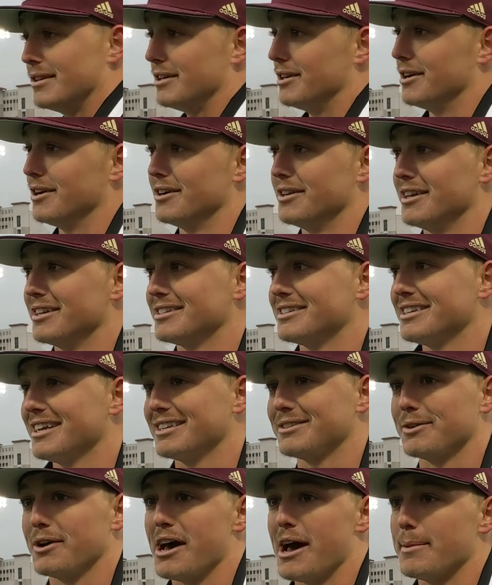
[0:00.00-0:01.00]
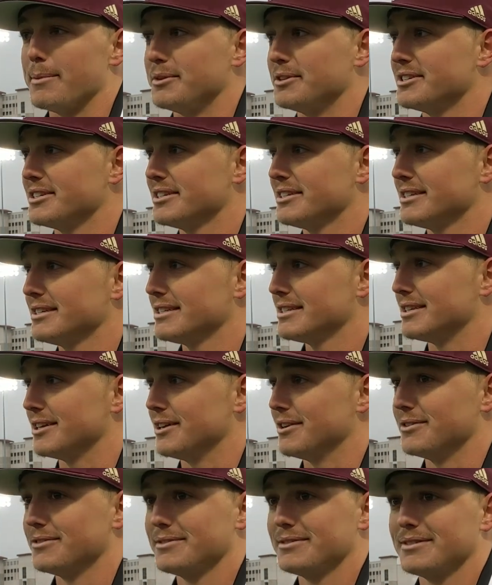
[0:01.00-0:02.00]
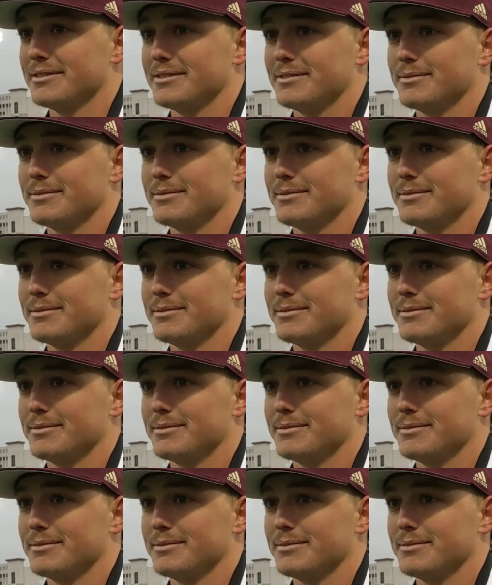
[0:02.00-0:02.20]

you know. that's what happens.